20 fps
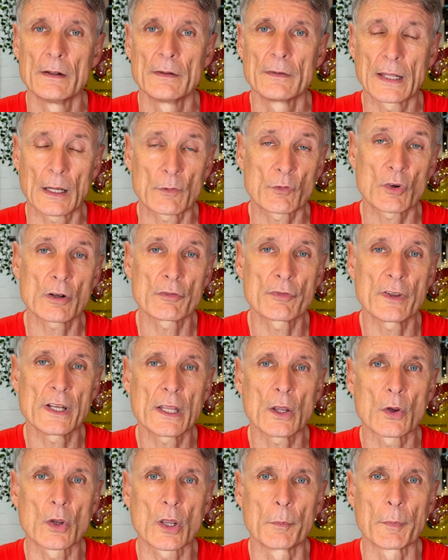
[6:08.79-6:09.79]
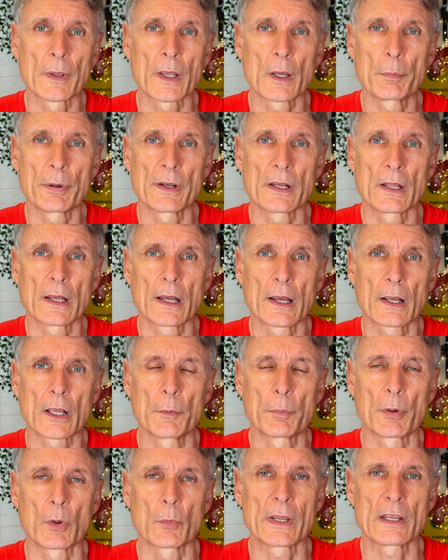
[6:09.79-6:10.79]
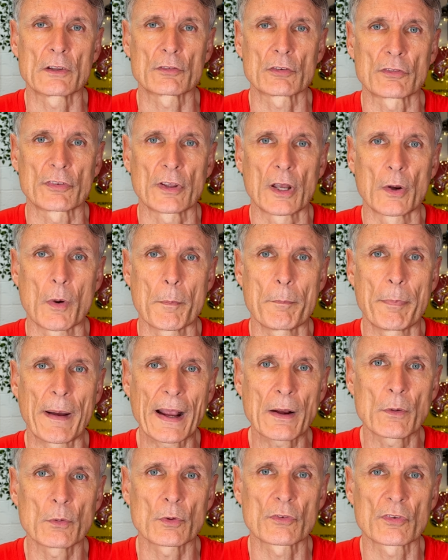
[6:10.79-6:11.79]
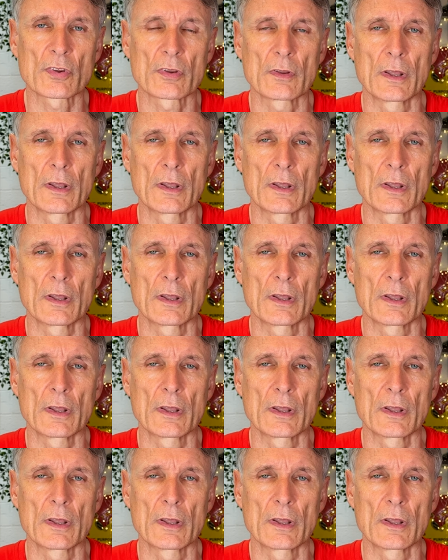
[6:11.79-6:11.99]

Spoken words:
Now, I've got a video coming up in a couple of weeks or so about